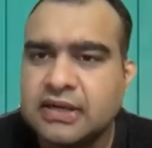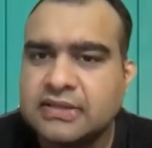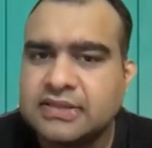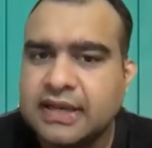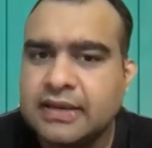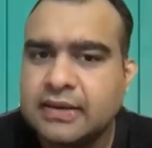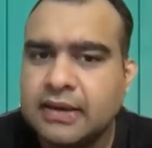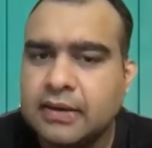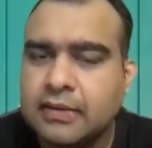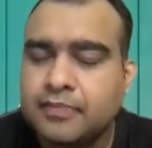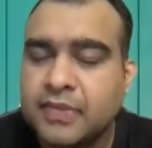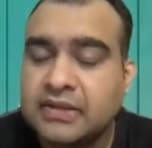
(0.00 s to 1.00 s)
say
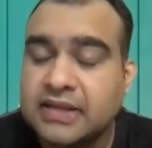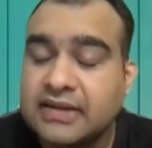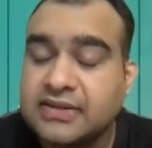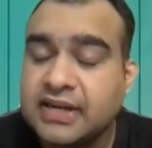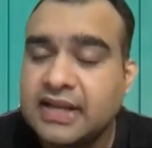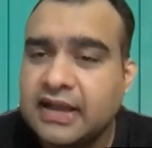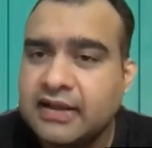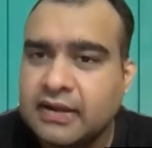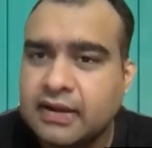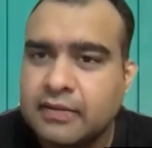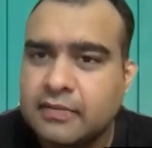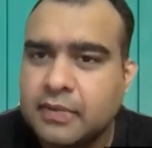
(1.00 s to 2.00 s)
that really
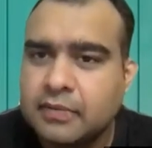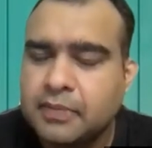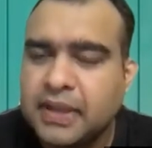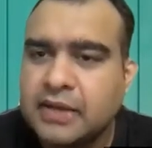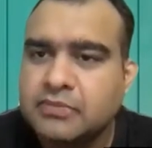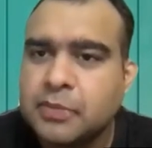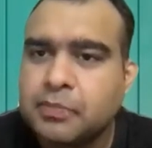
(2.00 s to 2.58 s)
becomes